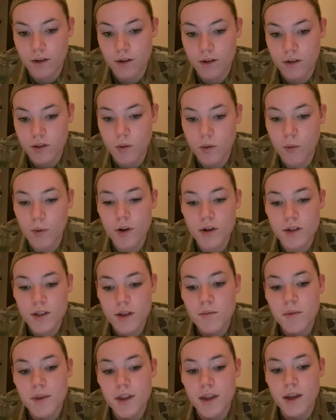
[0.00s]
So what are
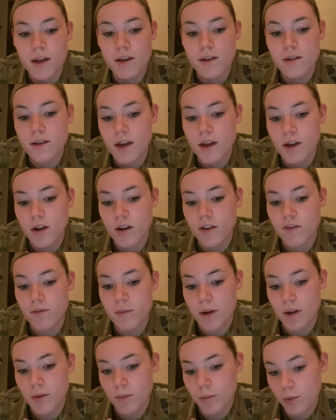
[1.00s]
some things that could have
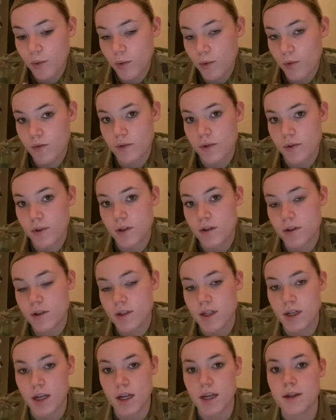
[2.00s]
been improved
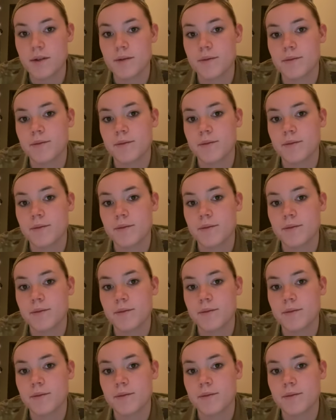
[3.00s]
today?